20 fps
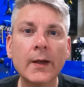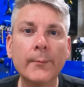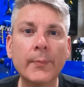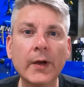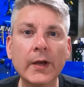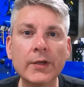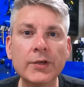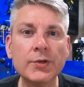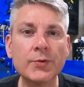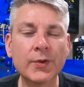
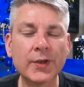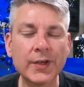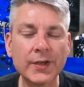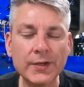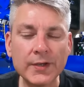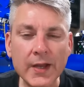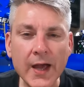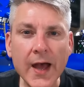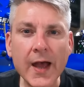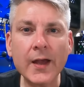But you
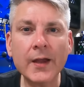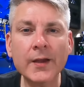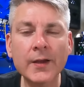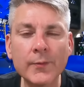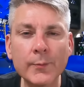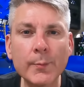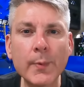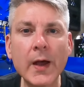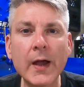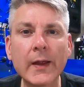cannot
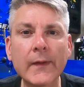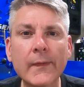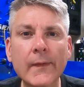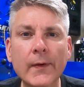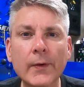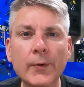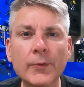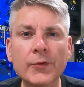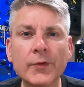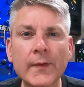combine
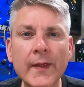those.